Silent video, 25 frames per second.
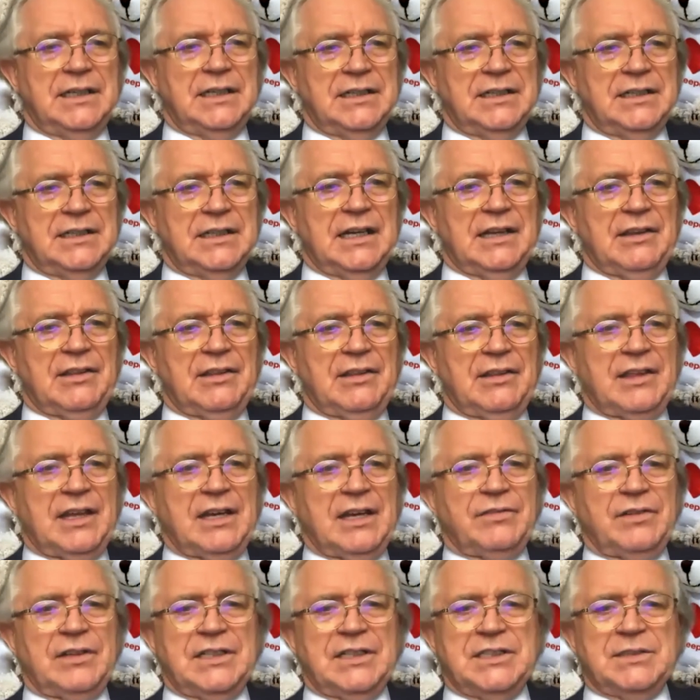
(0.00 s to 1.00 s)
And
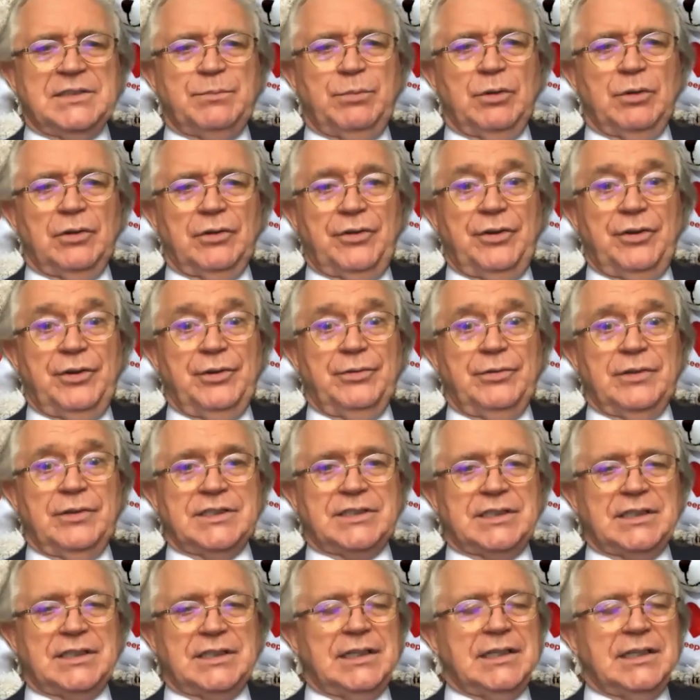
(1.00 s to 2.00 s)
thankfully, he's pulled through
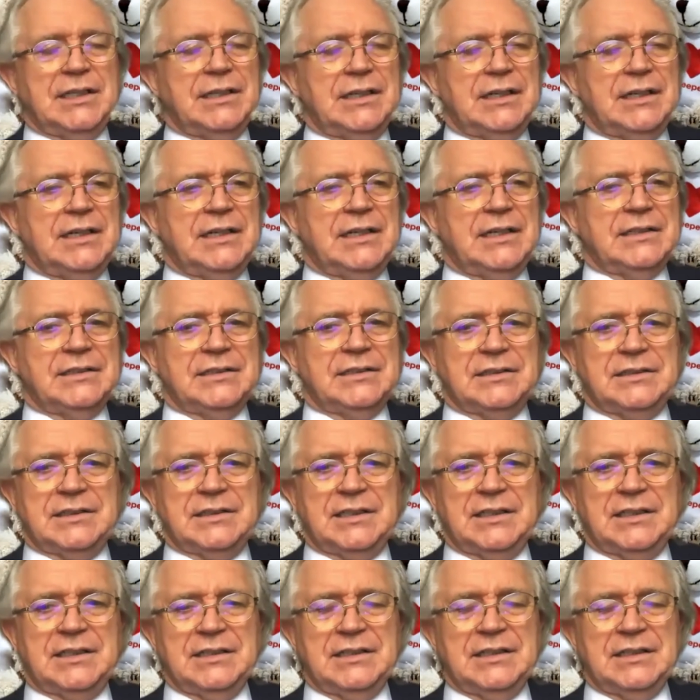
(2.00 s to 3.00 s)
recently, and
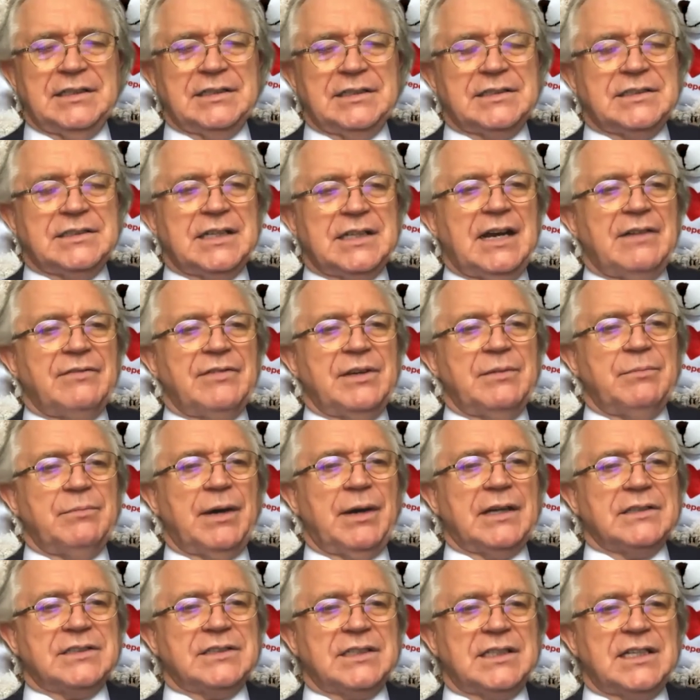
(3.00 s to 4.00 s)
to have him
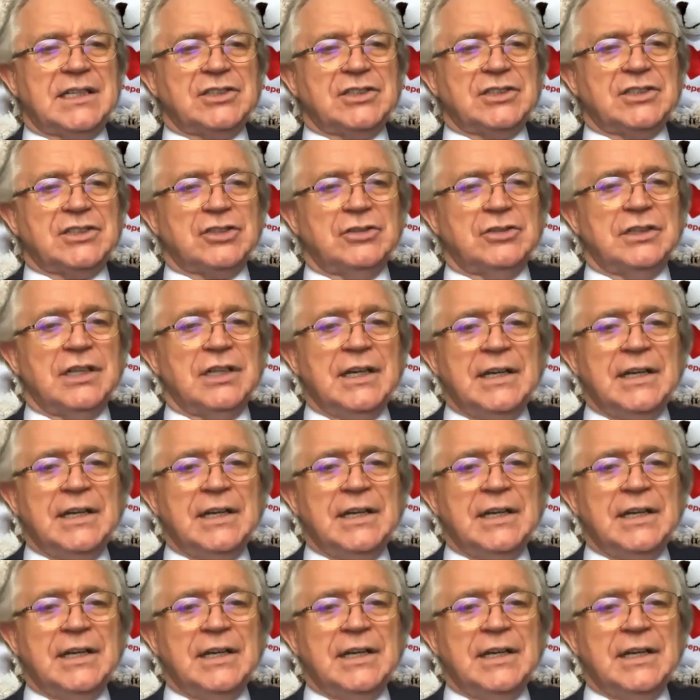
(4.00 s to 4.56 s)
back, so that's good.